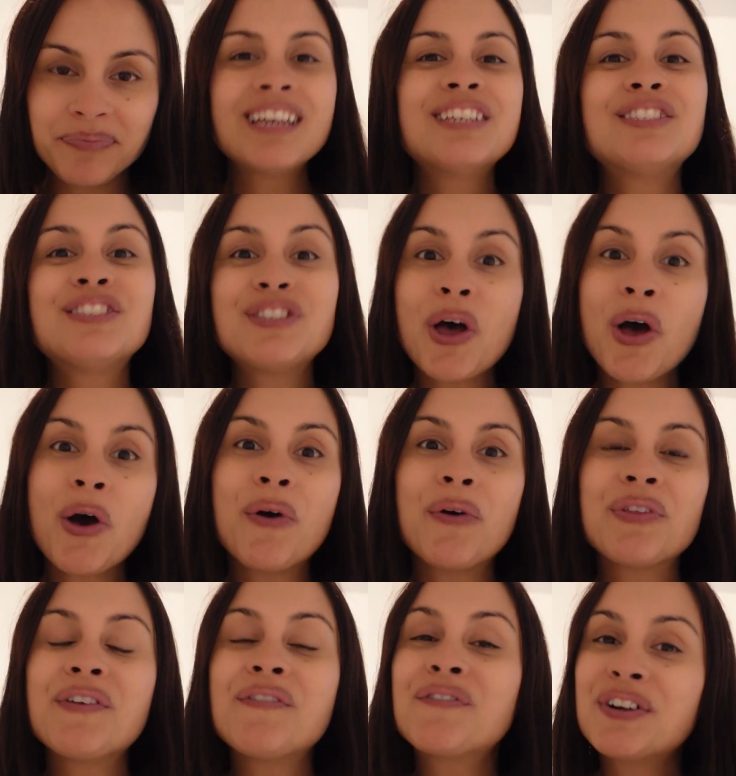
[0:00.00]

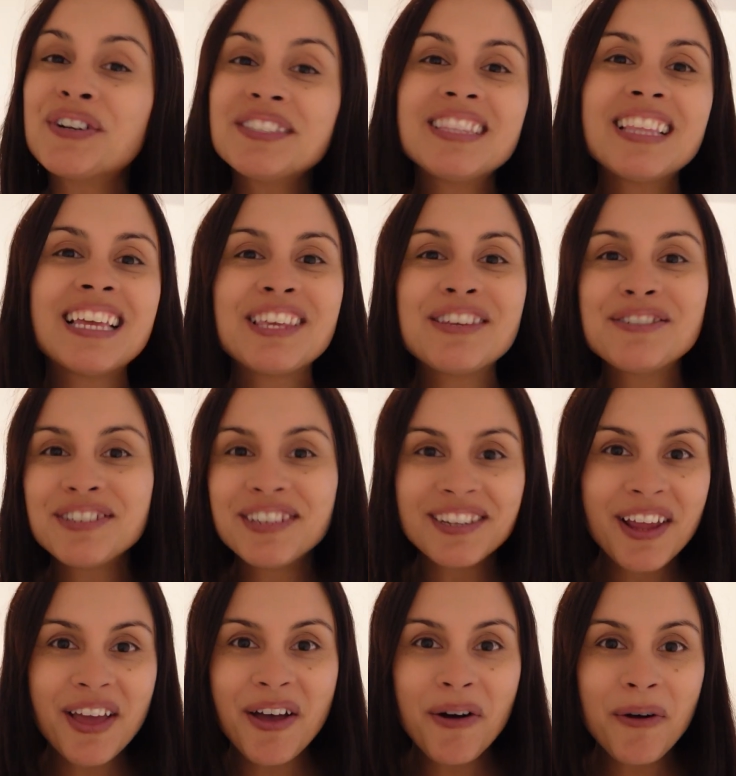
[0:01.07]
So the first thing you should
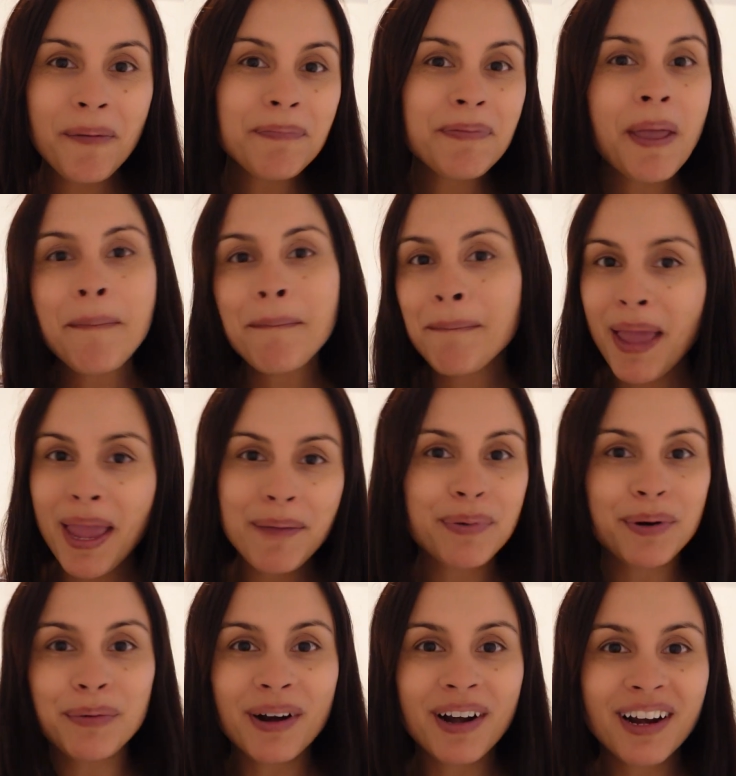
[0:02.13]
know,
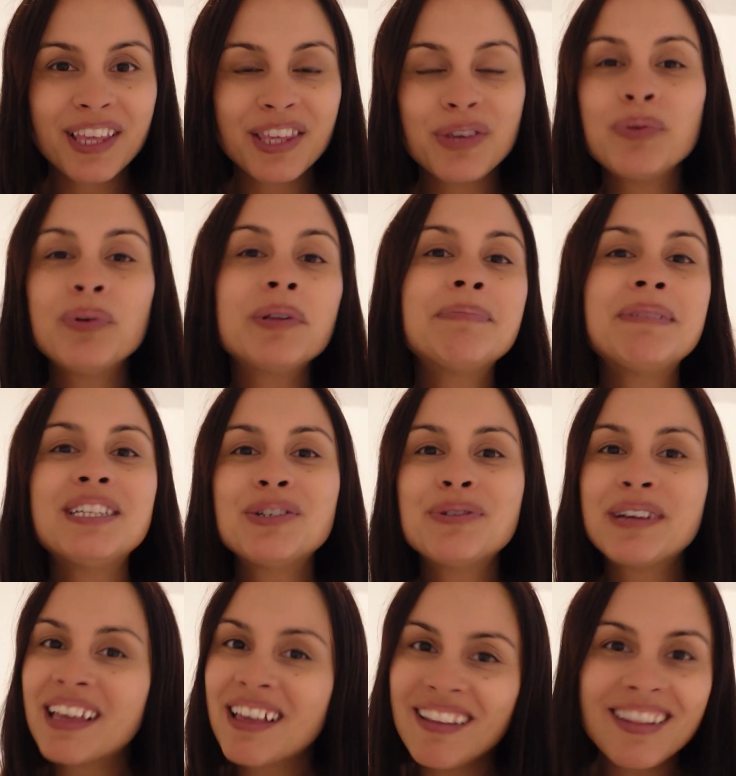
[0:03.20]
paperwork. You will be
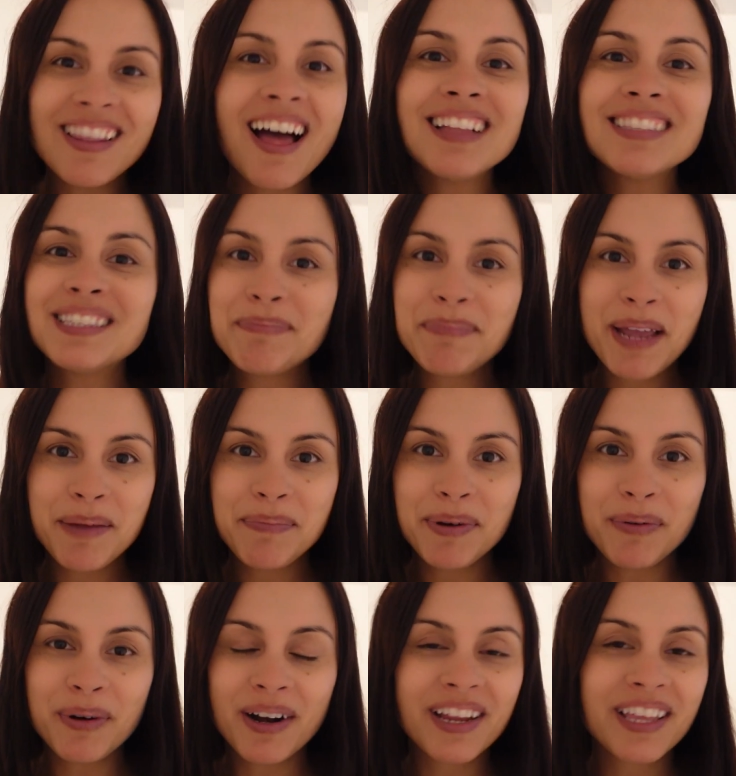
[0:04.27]
doing lots of
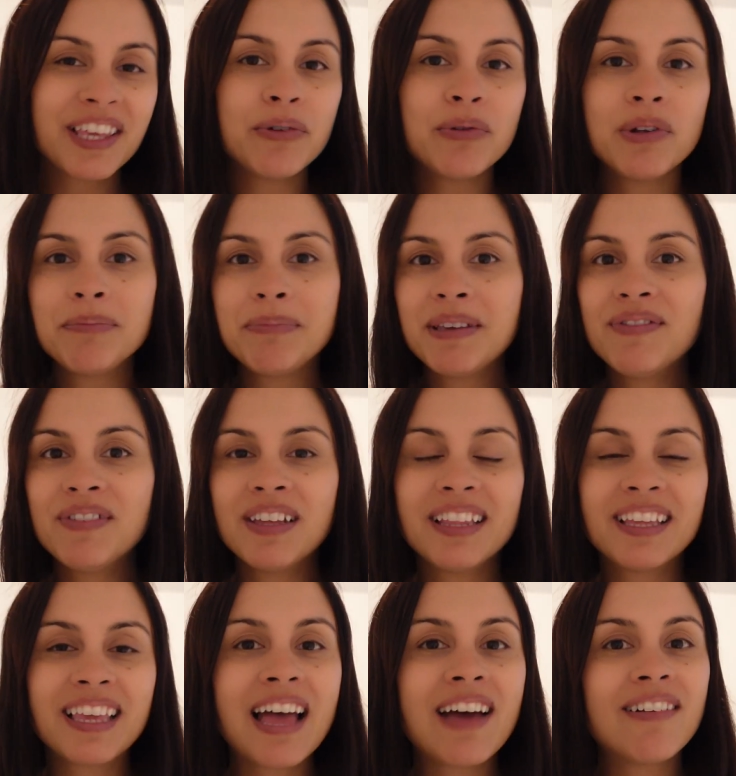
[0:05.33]
paperwork. You will be
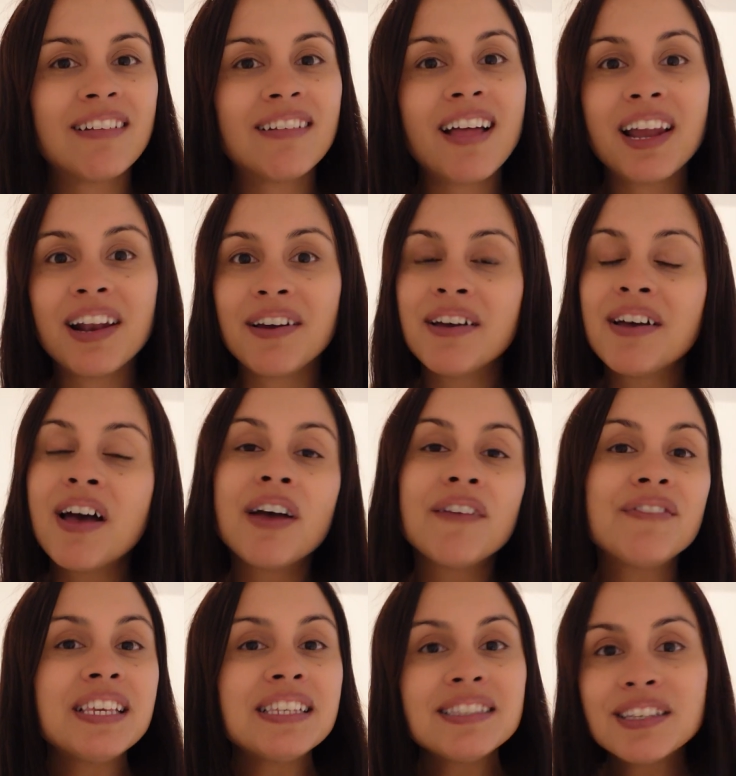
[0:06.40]
filling out a lot of
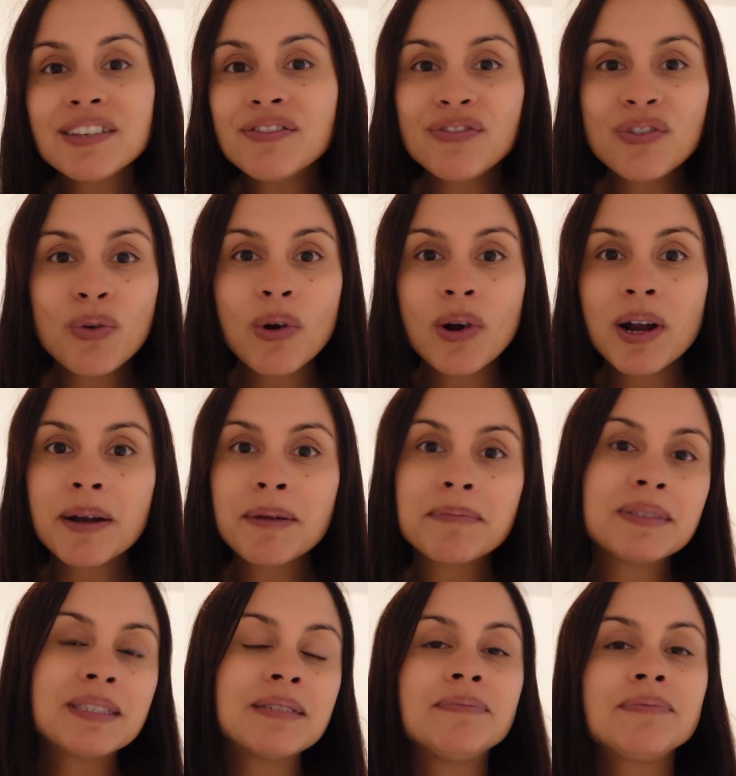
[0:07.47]
visa
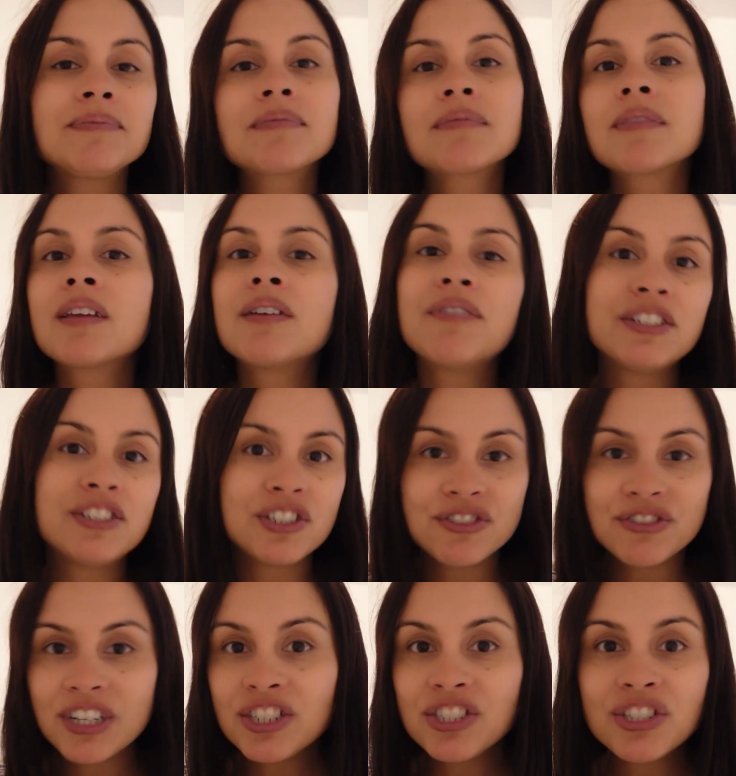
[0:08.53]
forms,
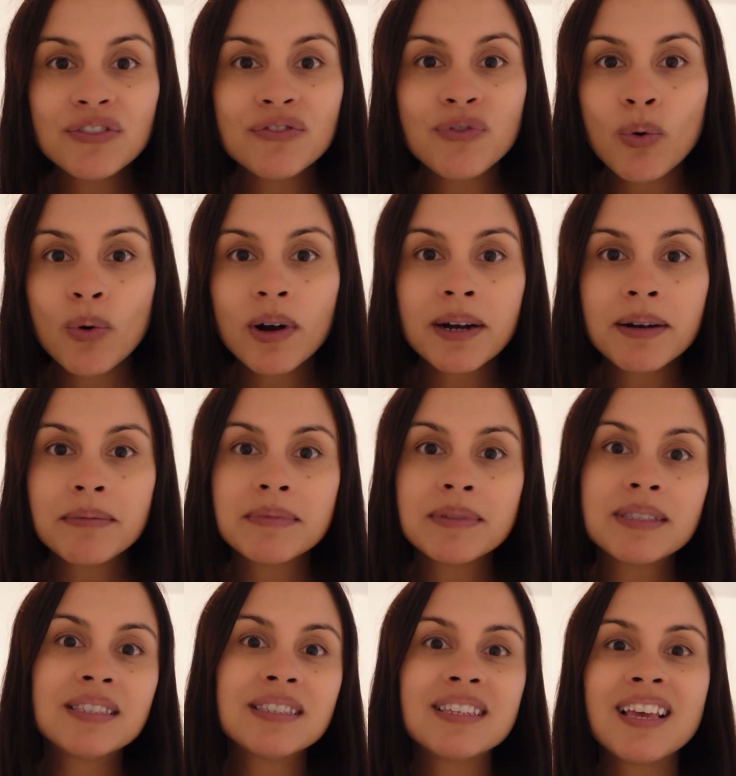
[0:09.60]
registration
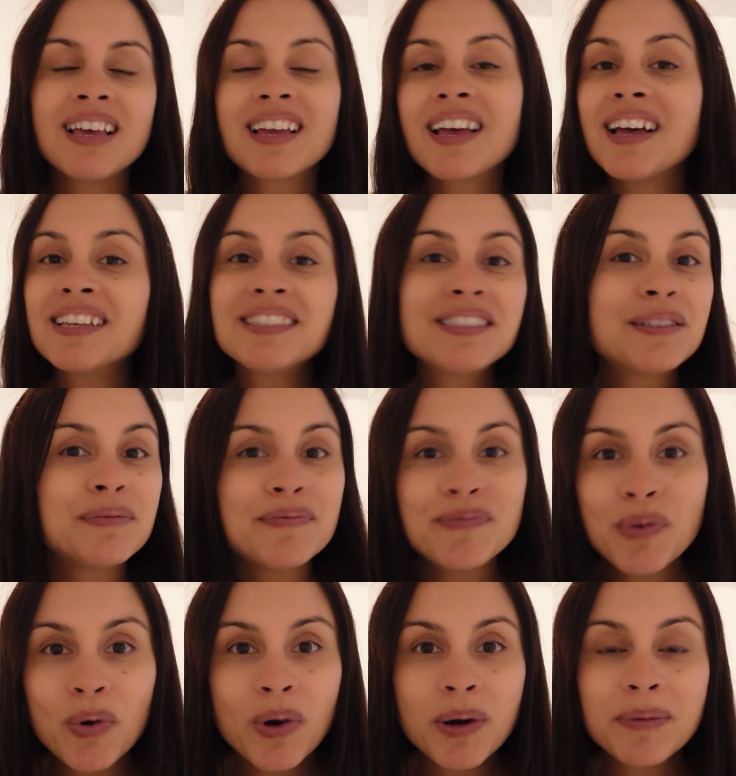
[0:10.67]
forms, custom
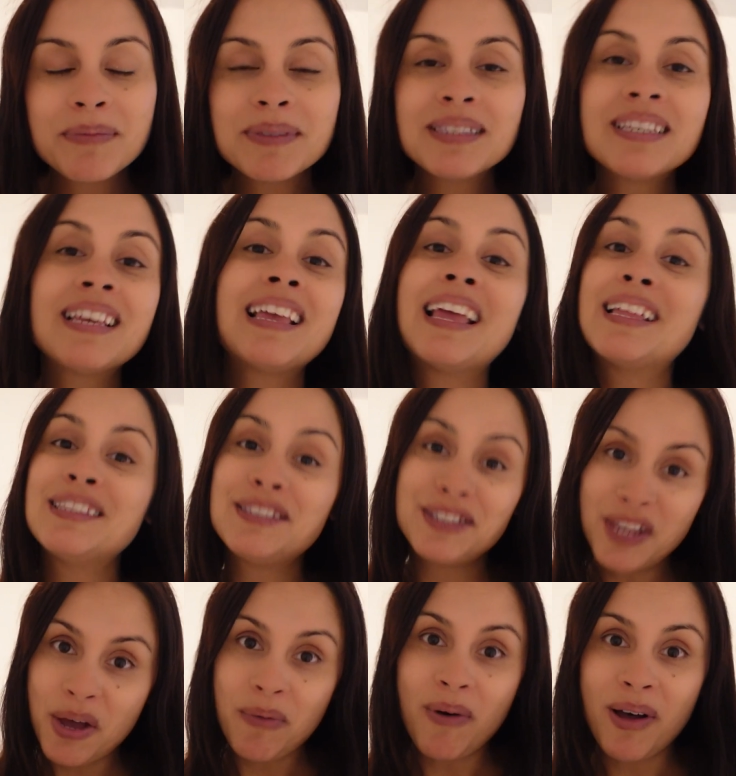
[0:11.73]
forms, and
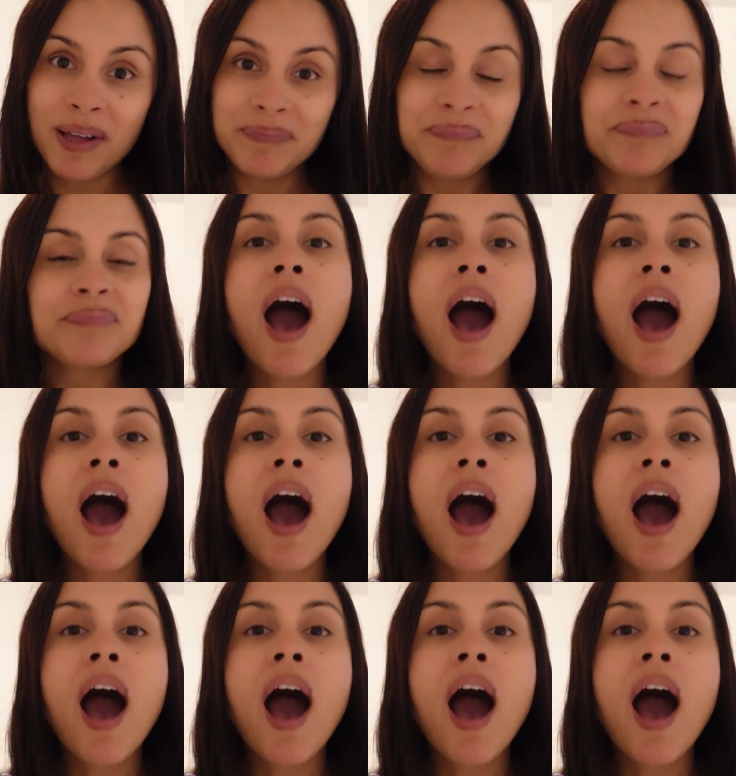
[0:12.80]
so on.